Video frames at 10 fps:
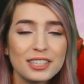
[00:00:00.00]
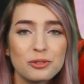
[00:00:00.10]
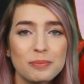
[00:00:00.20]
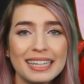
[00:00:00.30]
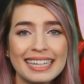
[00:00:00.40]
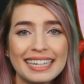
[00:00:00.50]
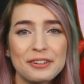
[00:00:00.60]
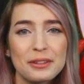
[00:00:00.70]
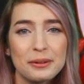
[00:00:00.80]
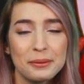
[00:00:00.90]
you being here
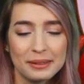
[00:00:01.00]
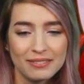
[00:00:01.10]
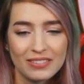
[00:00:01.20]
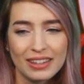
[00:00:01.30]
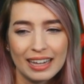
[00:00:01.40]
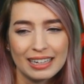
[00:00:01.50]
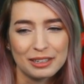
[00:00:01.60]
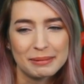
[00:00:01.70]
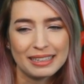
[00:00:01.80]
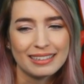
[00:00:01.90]
though, even though you can't hear me.